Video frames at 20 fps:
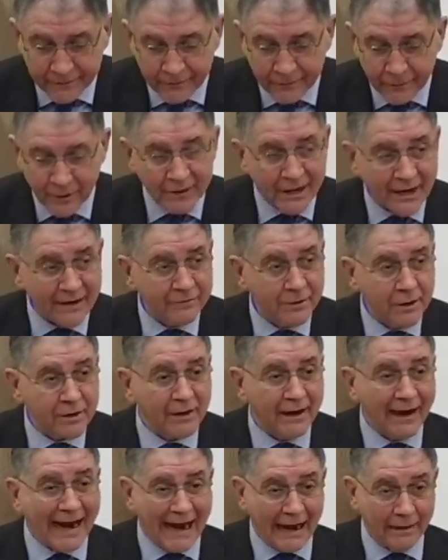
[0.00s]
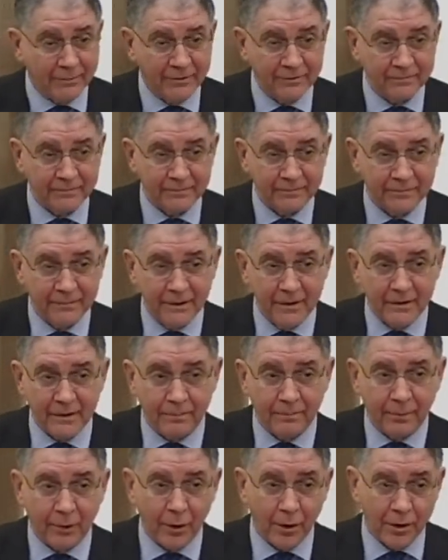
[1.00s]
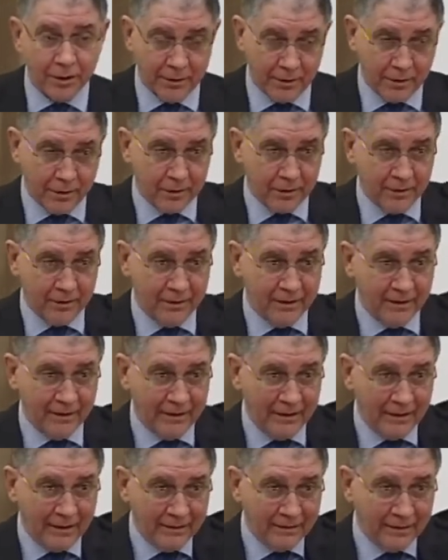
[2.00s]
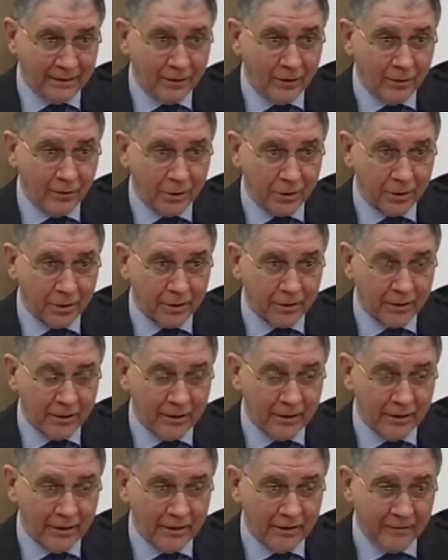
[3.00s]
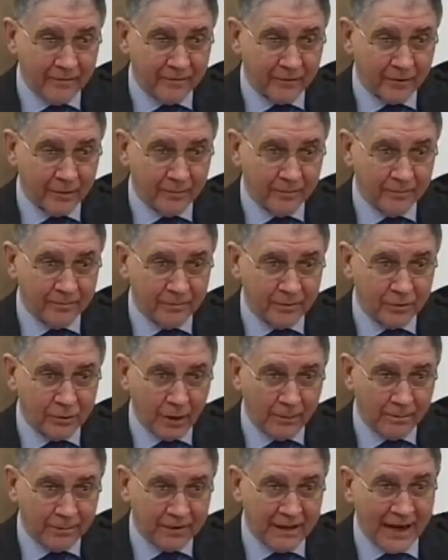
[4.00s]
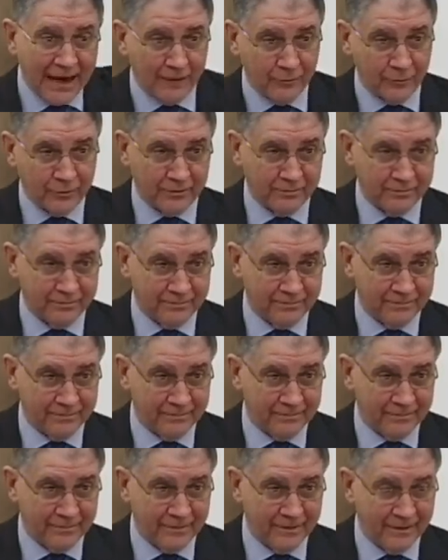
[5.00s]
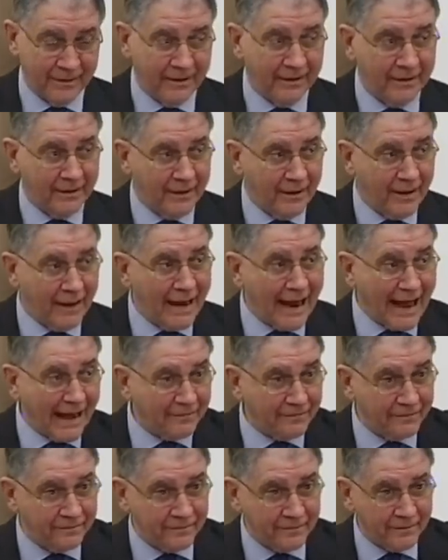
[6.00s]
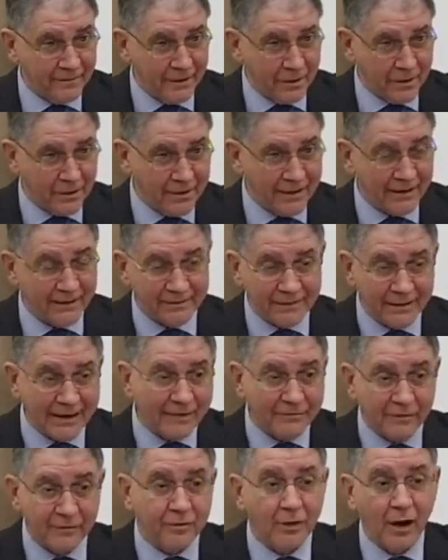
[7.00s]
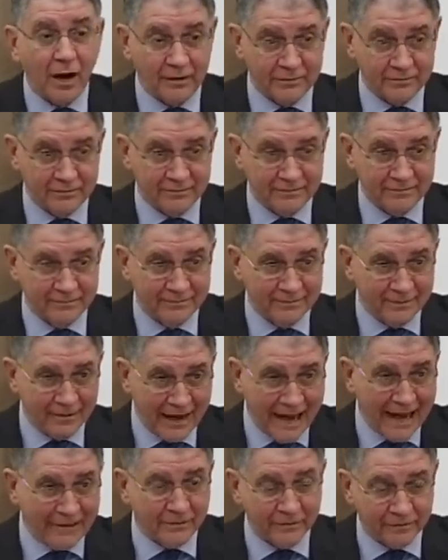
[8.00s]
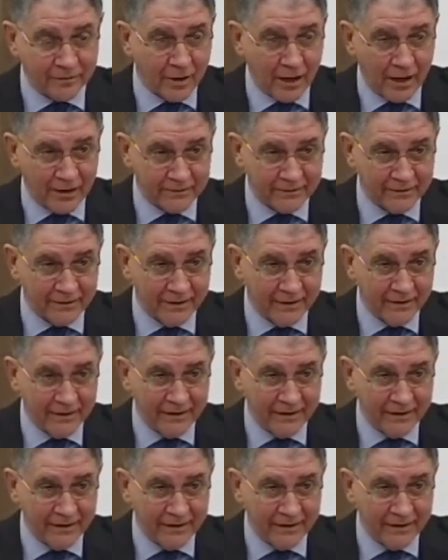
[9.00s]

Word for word: what I have described is a process that goes from top down. Love is here the love of God, the love of God